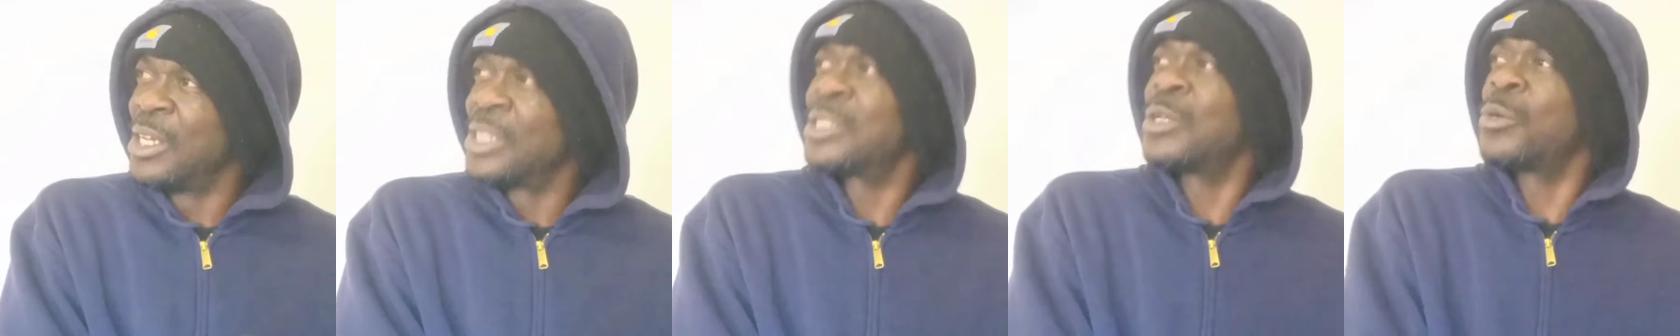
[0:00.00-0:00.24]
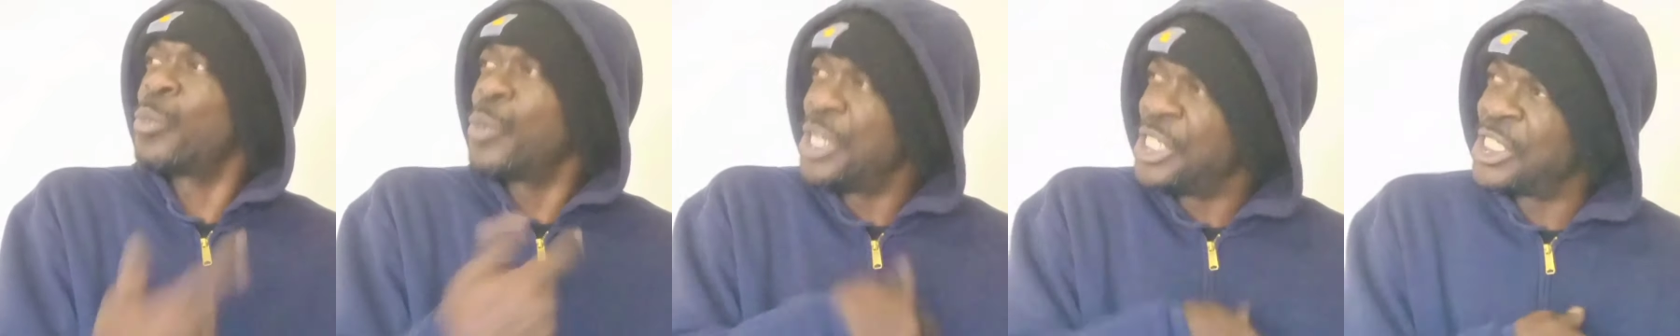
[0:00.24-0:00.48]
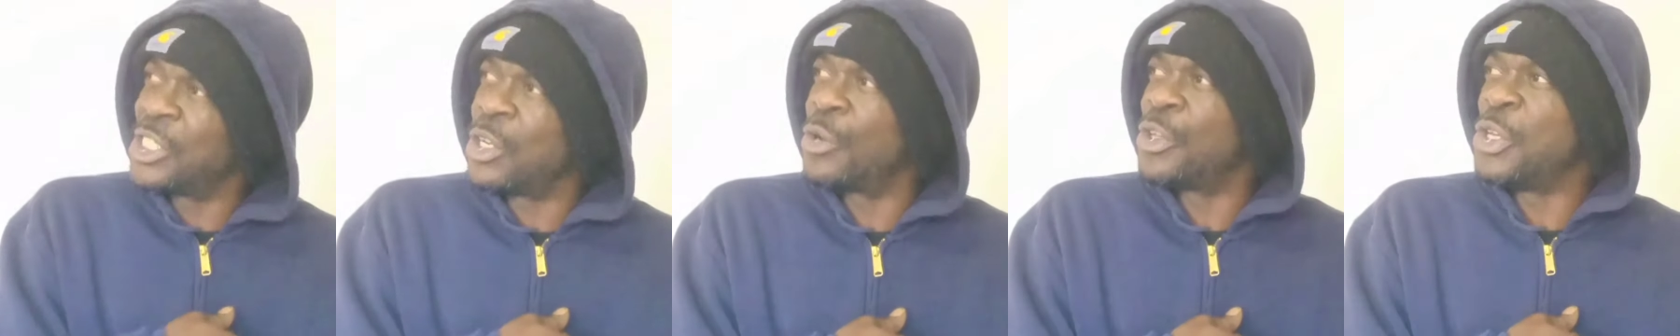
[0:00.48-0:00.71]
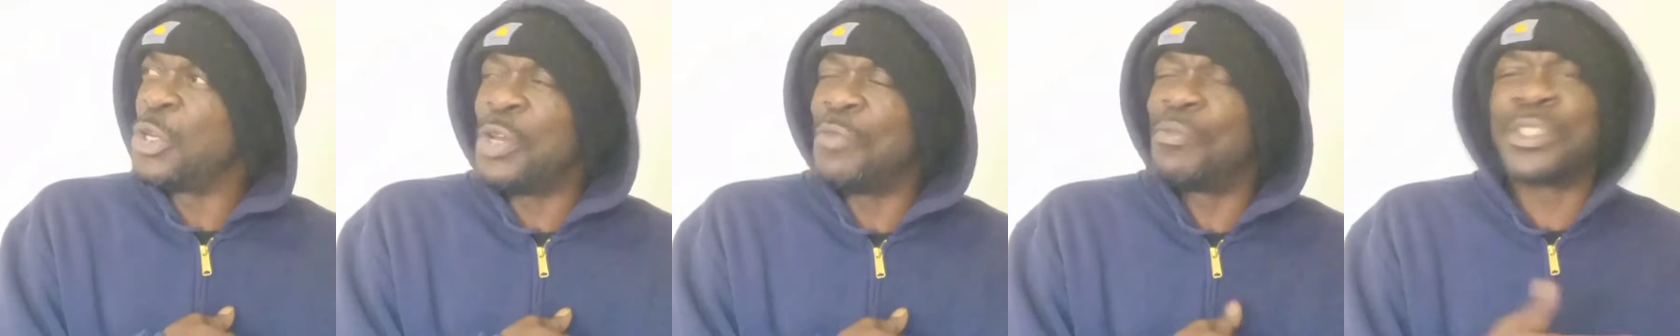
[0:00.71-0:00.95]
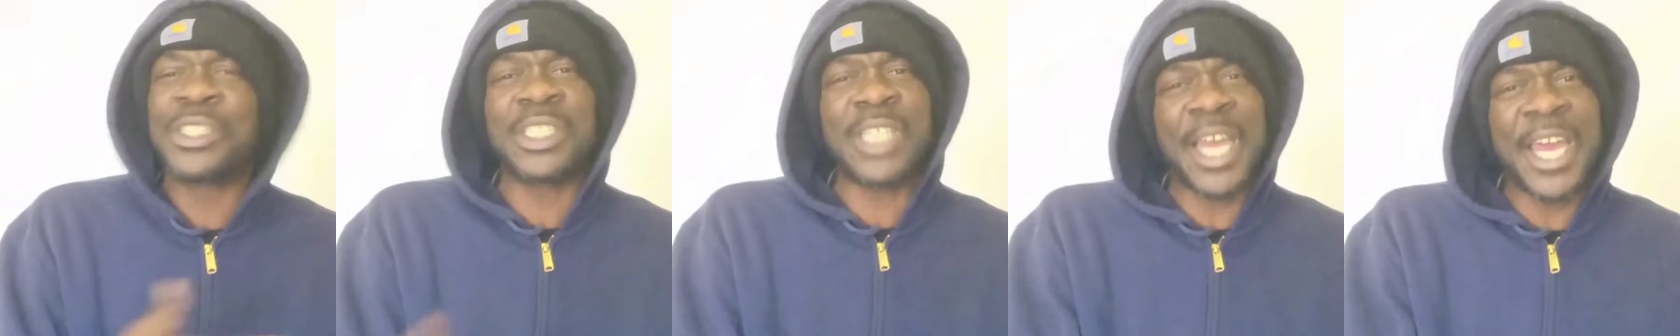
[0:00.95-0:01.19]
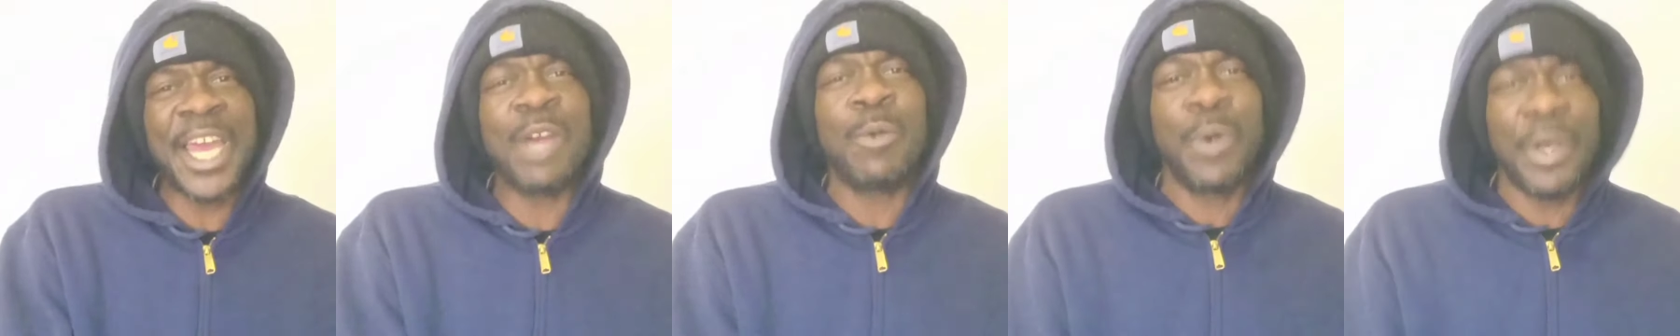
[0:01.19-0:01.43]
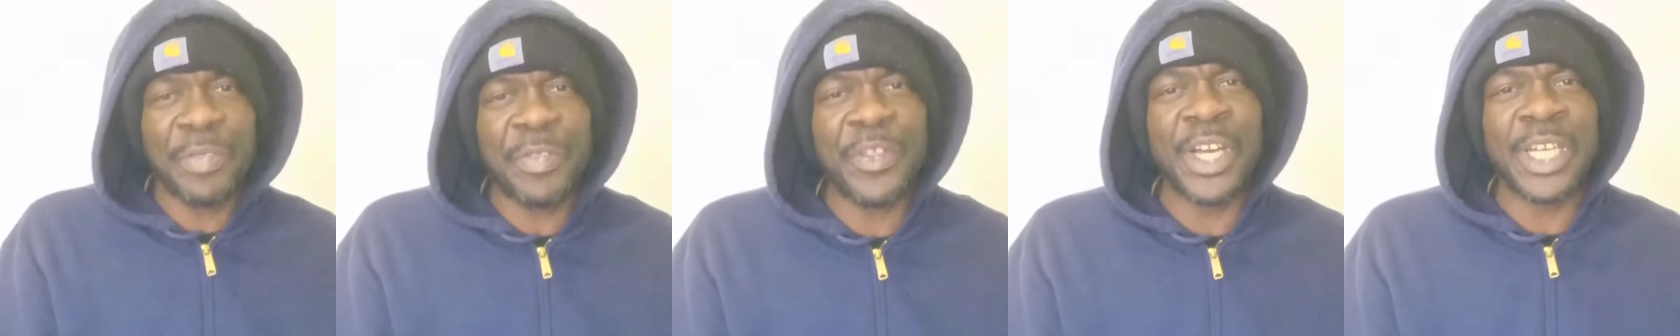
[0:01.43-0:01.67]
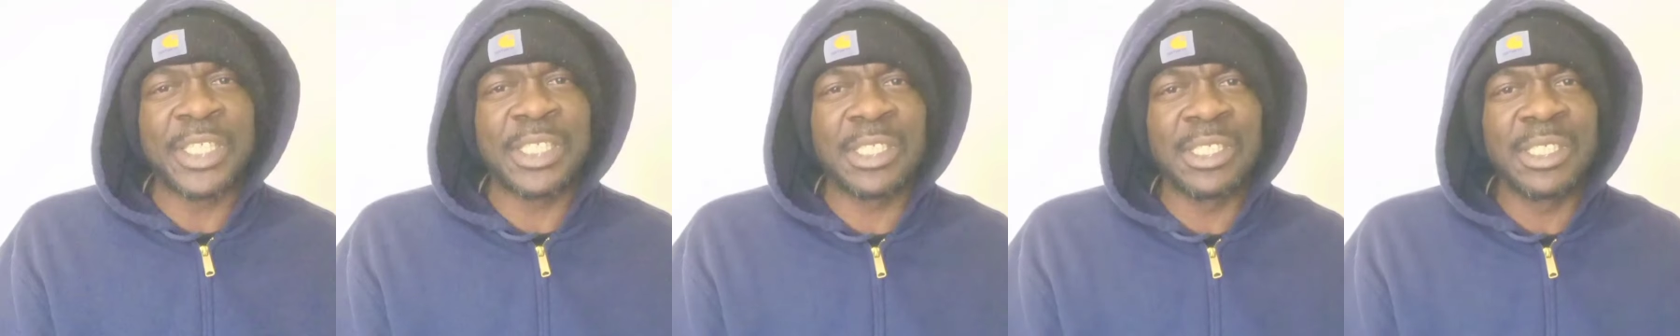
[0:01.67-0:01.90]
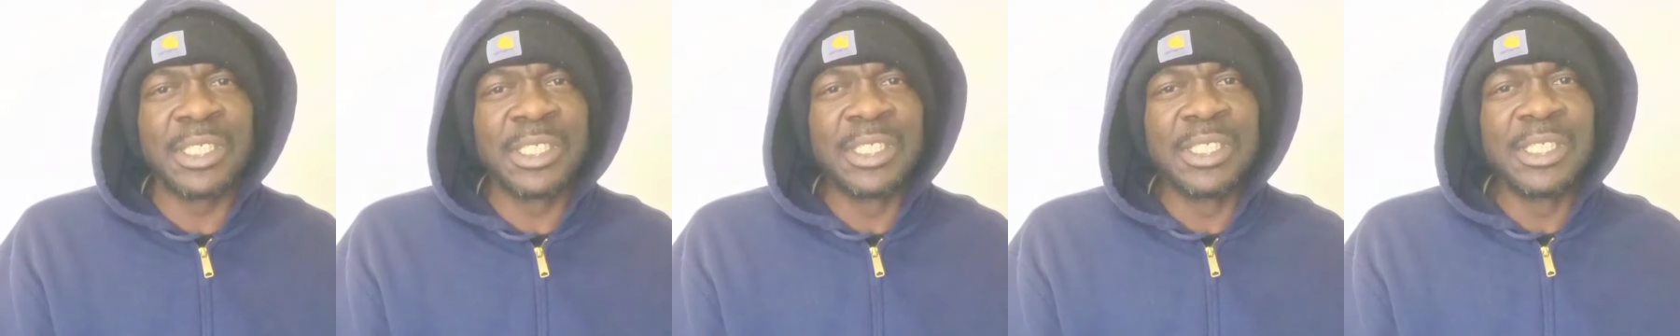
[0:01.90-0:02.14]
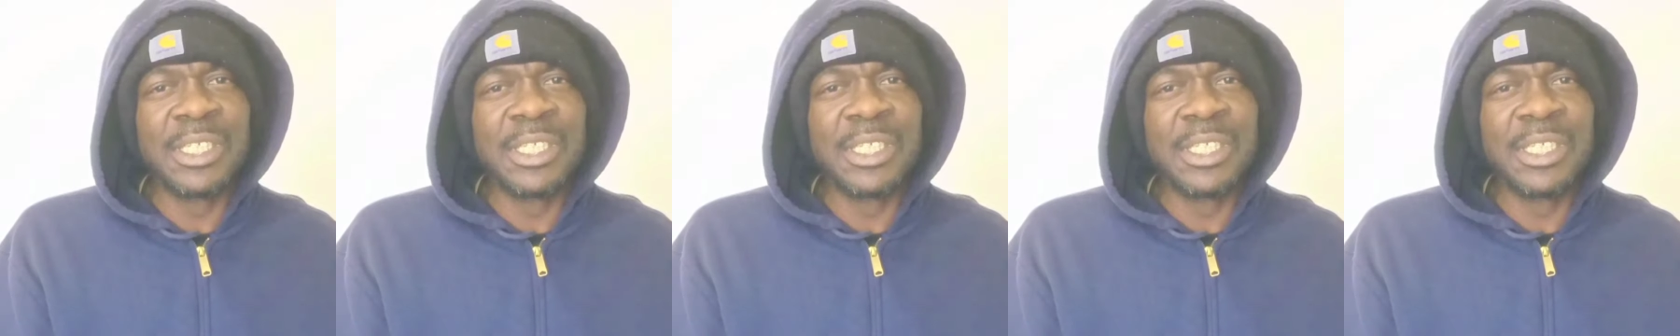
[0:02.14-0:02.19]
The reason on you even staying with us?